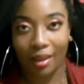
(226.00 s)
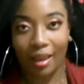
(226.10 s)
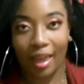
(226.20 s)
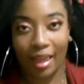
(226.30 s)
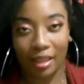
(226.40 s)

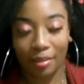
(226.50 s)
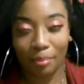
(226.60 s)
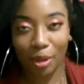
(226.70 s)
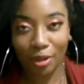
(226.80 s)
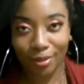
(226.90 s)
at the
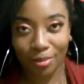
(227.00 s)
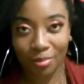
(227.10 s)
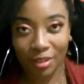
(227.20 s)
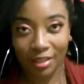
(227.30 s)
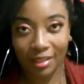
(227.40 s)

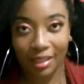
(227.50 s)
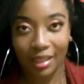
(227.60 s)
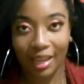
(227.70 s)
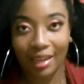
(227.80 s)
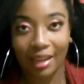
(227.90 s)
possibility
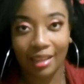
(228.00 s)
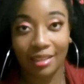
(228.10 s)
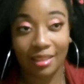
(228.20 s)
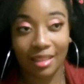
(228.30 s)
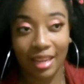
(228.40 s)
that
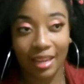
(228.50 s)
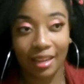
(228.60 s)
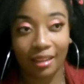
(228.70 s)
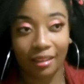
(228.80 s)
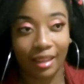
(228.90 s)

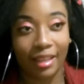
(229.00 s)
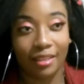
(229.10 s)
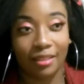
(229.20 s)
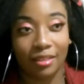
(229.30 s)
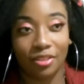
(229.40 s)
Snape
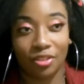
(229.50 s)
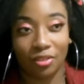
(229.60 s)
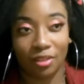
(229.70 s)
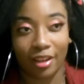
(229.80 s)
has just